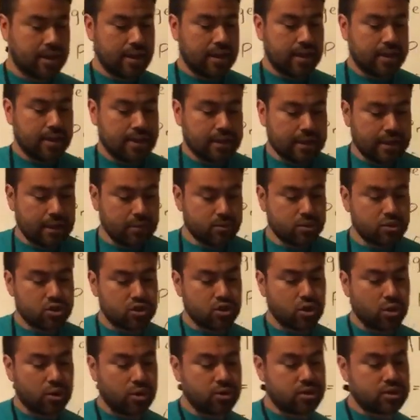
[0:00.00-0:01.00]
he was
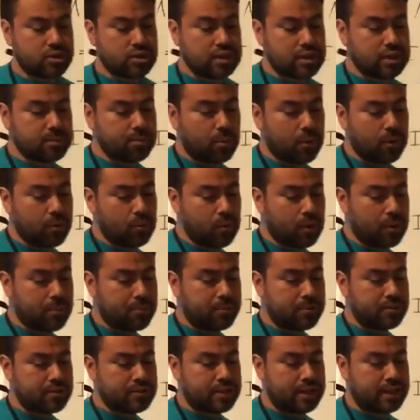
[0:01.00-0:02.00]
charged
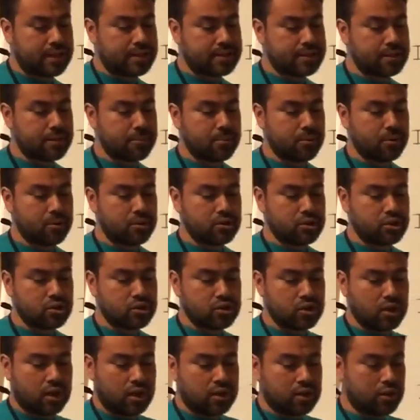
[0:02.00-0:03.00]
6.1% simple
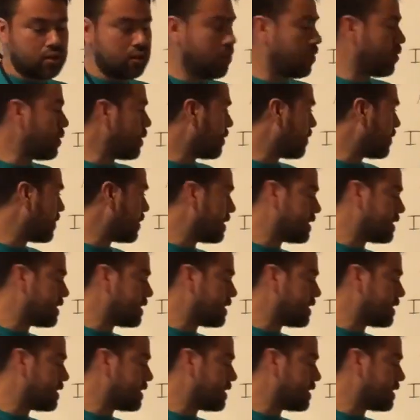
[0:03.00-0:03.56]
interest on a loan of